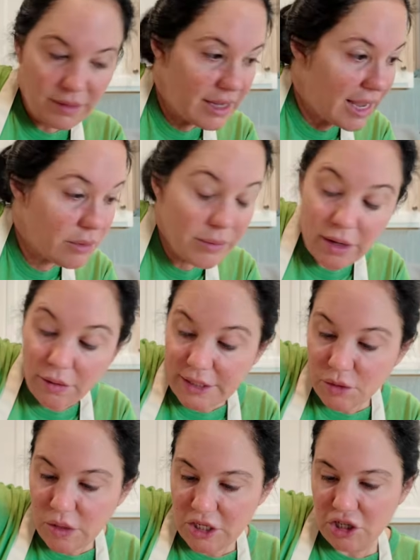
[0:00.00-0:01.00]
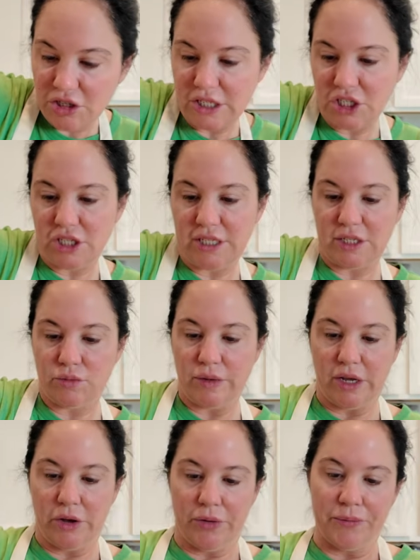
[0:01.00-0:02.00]
And we always wash our dishes as we
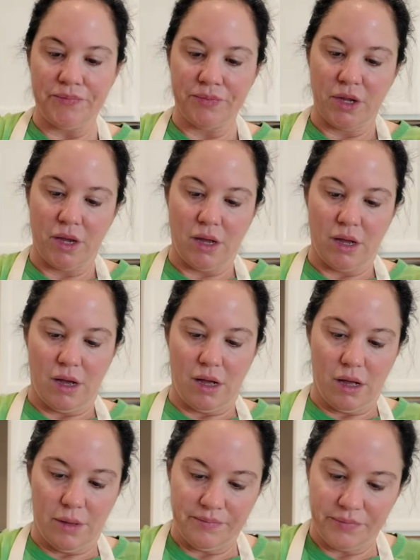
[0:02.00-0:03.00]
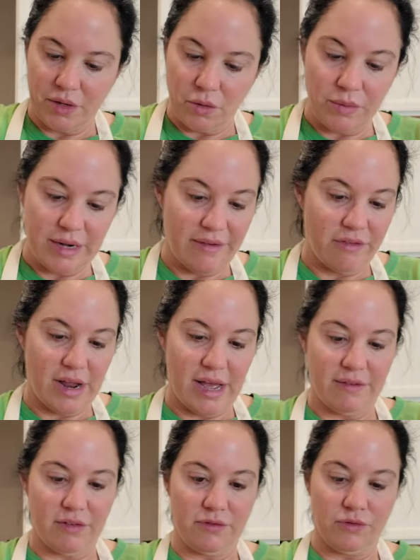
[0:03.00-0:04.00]
go. We never
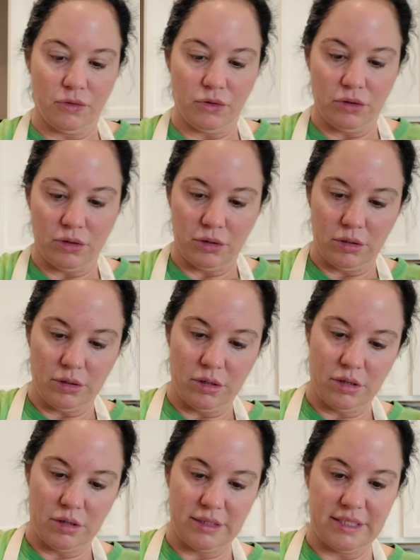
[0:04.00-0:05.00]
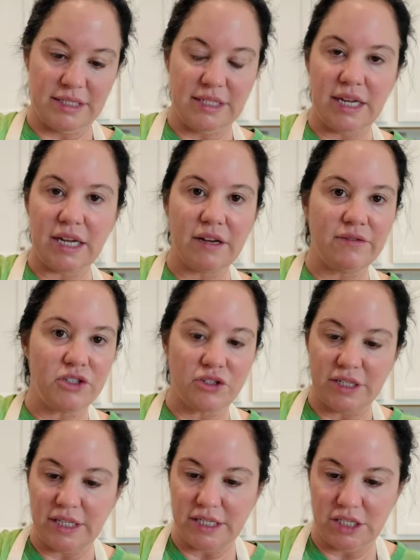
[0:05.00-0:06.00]
have a full sink of
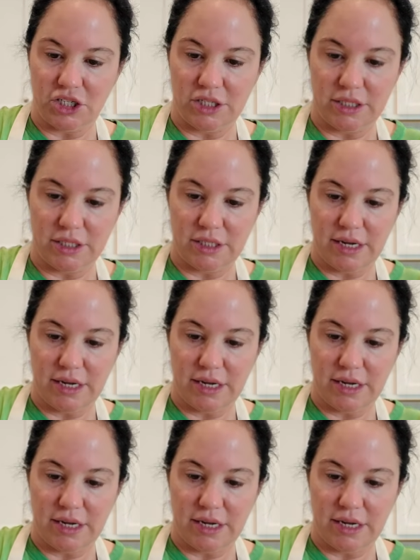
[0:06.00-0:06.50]
dirty dishes.